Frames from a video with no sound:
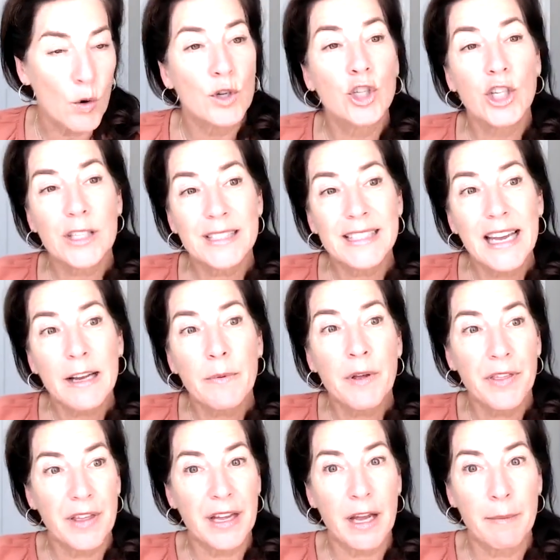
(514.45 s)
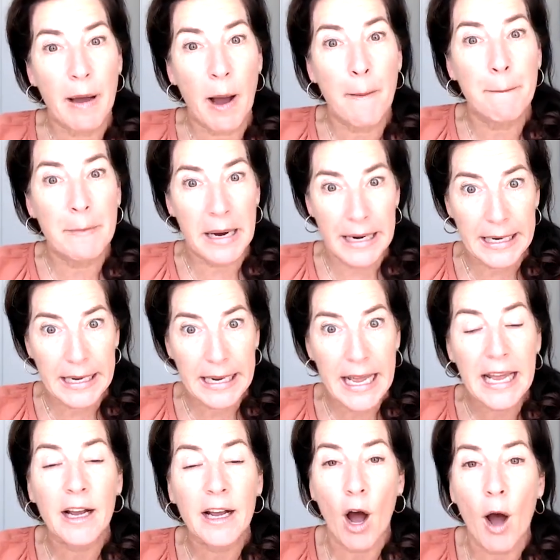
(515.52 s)
just like we think about money and
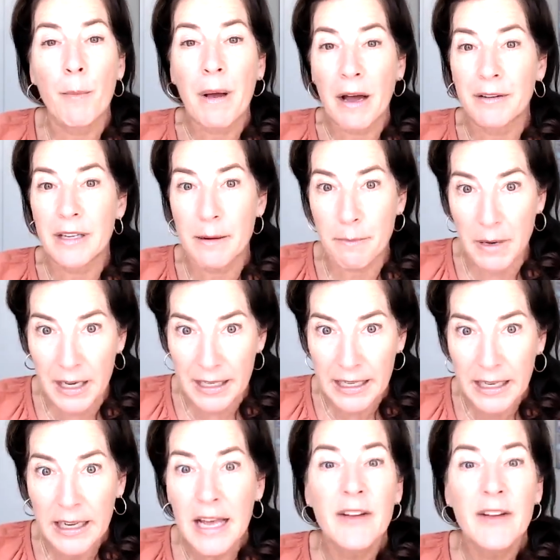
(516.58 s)
compounding money.